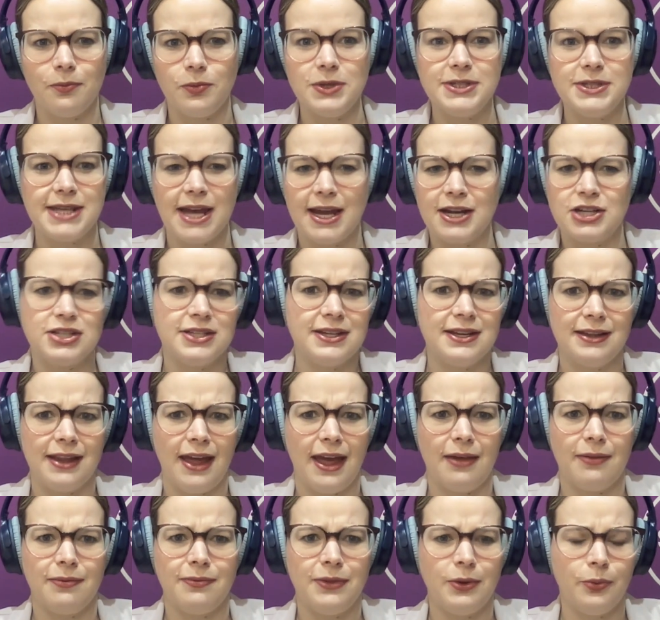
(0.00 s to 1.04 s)
was actually
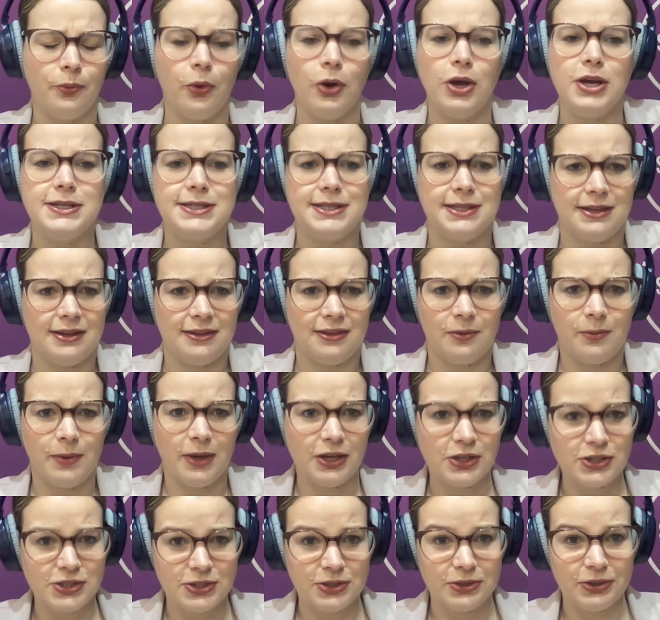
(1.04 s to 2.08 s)
like the worst thing that we
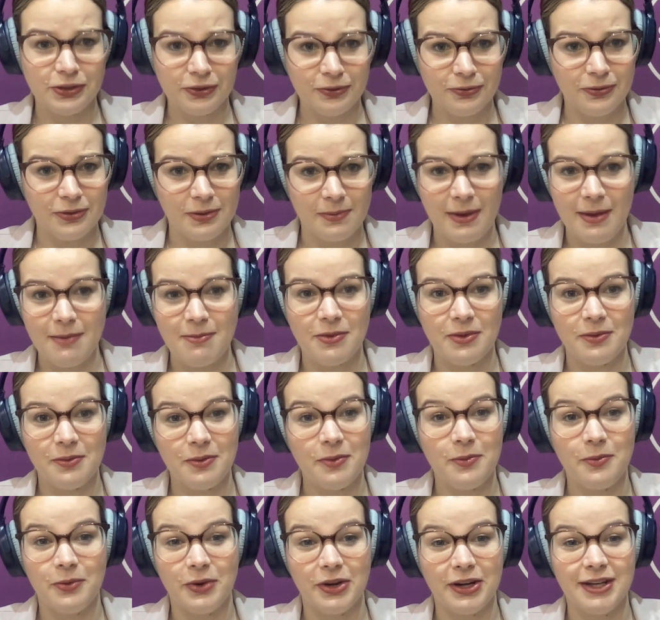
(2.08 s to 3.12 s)
could do for the people that we
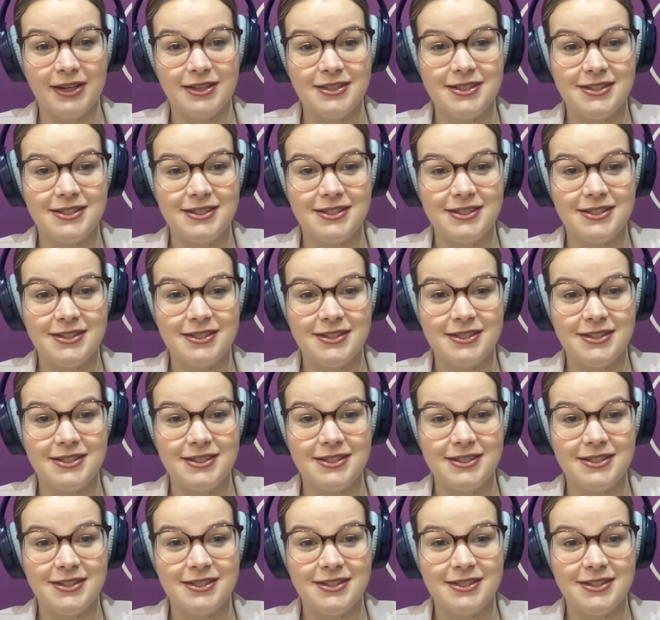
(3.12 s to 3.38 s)
wanted